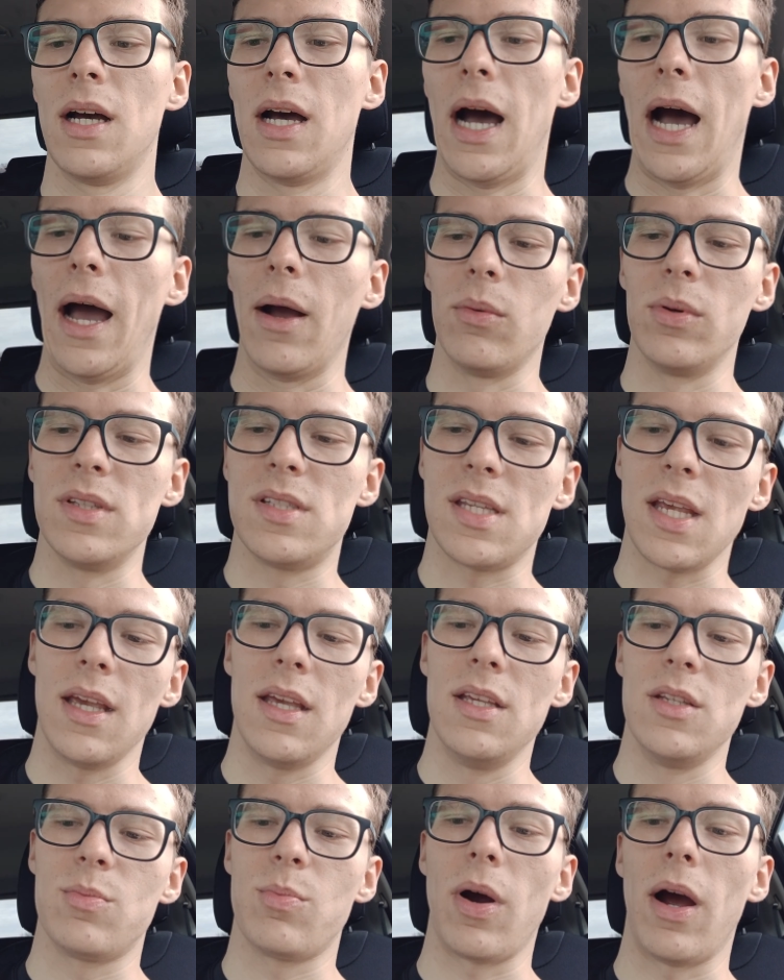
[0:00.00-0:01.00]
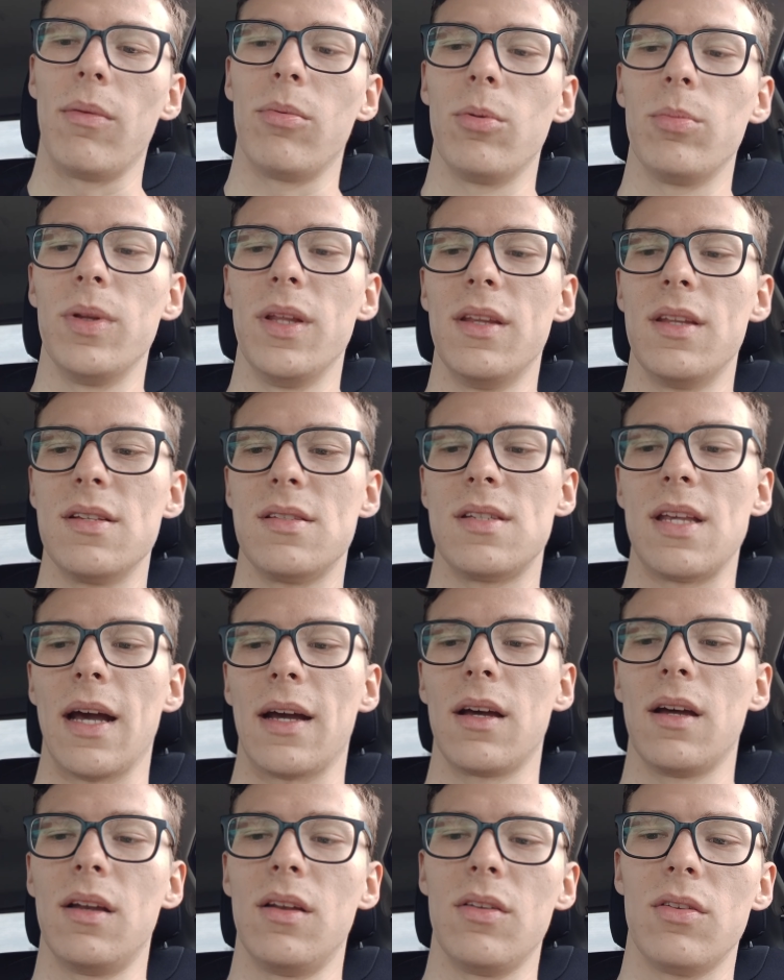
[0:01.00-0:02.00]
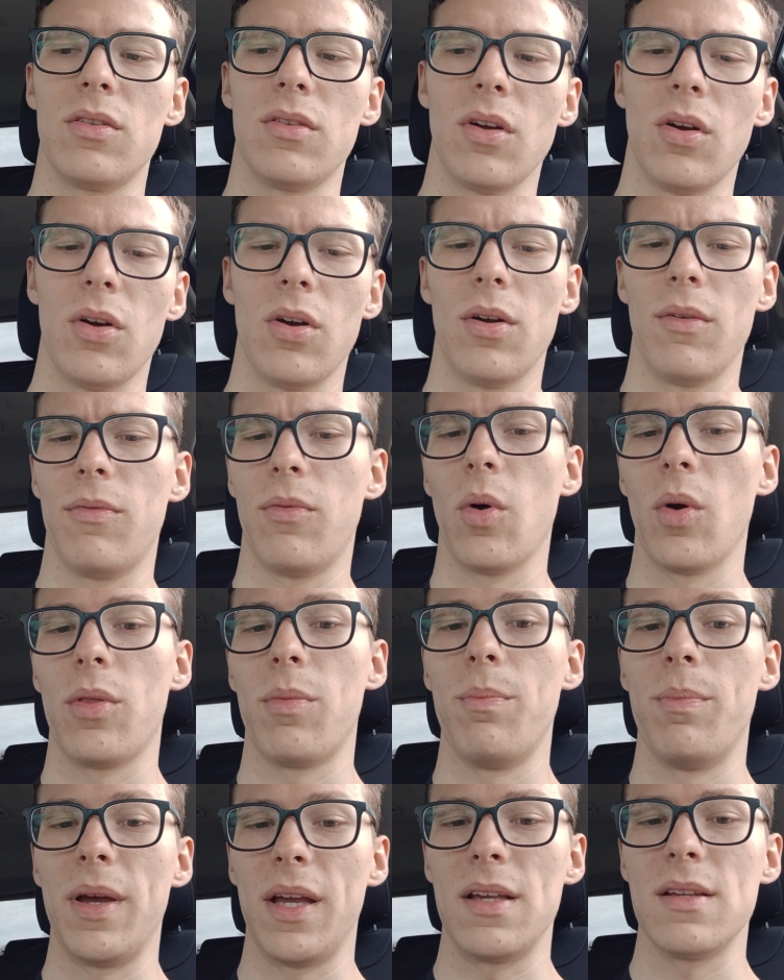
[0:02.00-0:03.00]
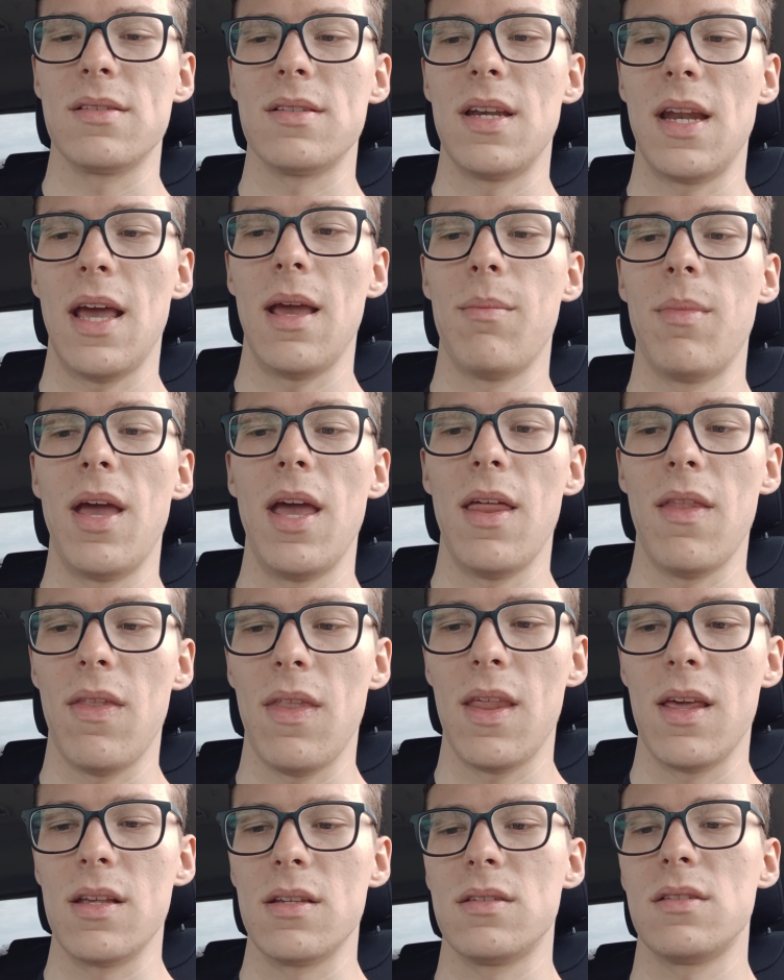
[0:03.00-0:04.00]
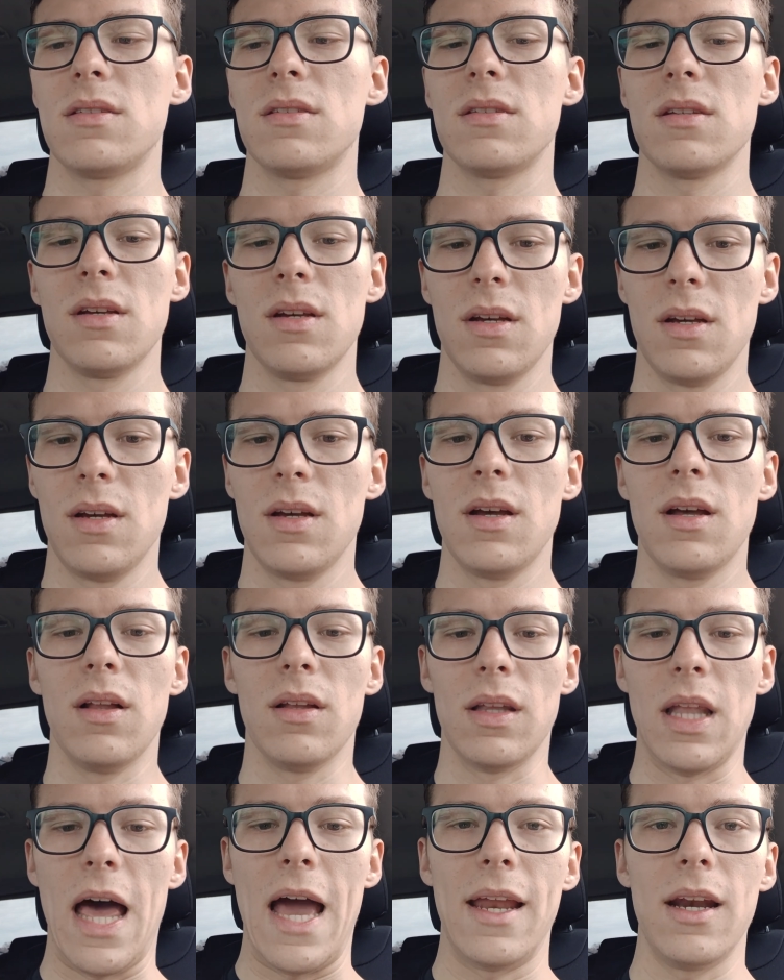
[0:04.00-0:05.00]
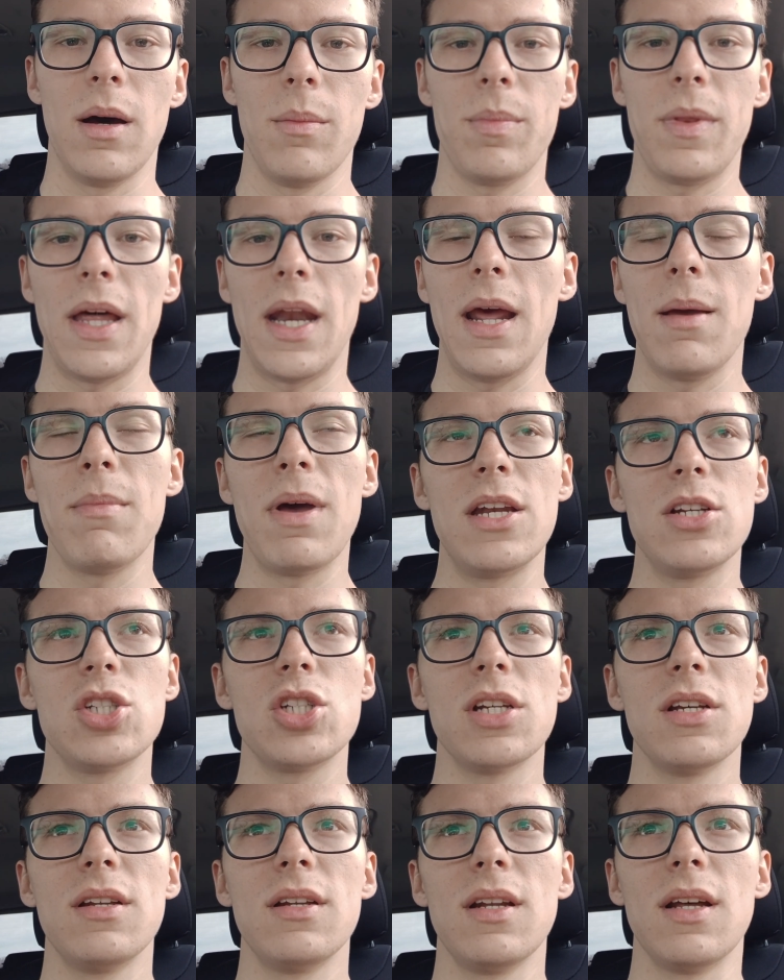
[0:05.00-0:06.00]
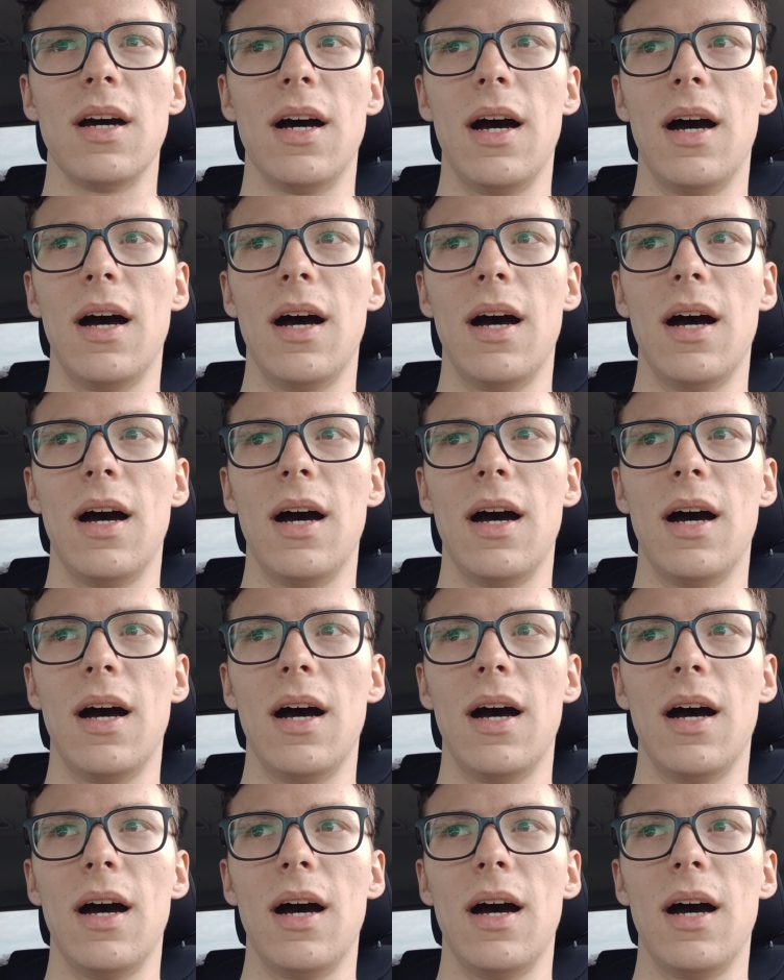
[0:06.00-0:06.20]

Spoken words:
would say he's probably the second, third, or fourth biggest name in this lineup that I mentioned.